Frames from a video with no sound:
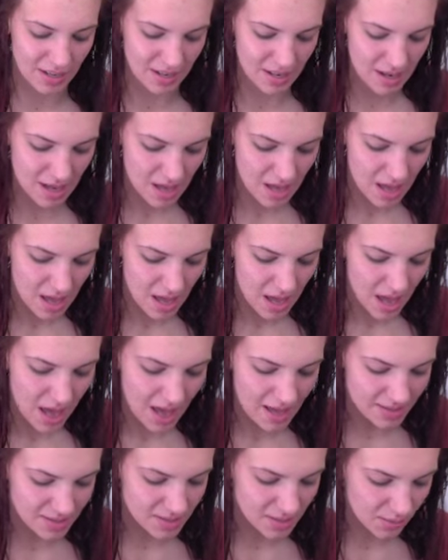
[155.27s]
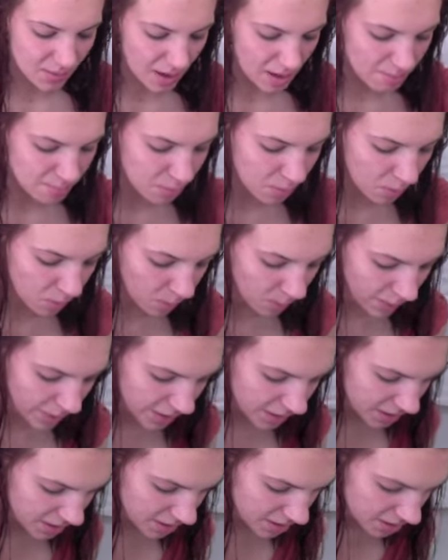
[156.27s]
in. And so I
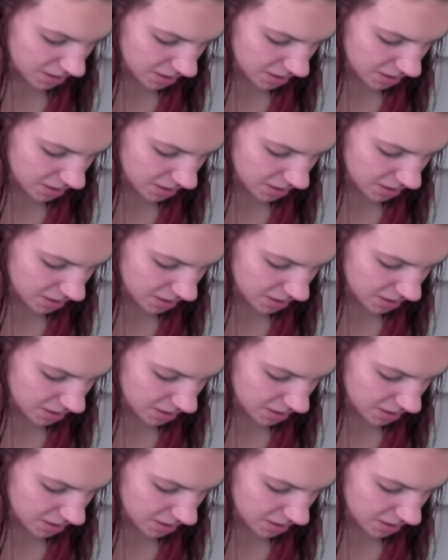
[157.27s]
pour